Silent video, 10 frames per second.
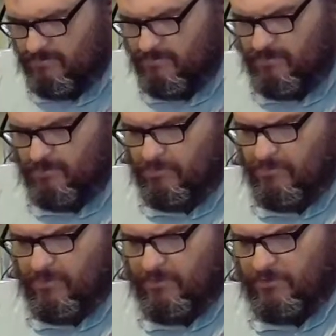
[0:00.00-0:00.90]
result
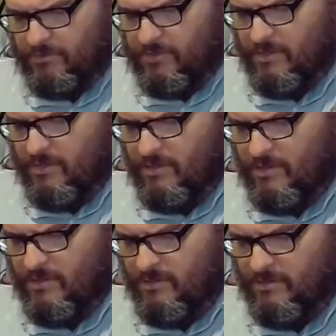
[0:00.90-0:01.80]
of mine.
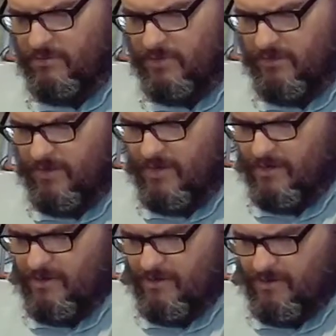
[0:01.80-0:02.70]
Or
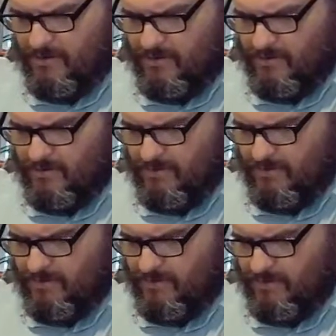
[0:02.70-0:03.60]
maybe I thought it could be
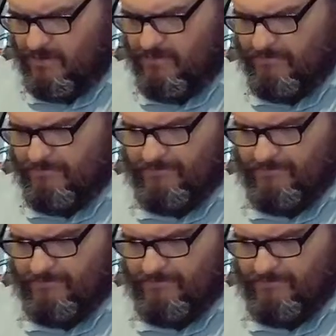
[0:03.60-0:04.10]
easier.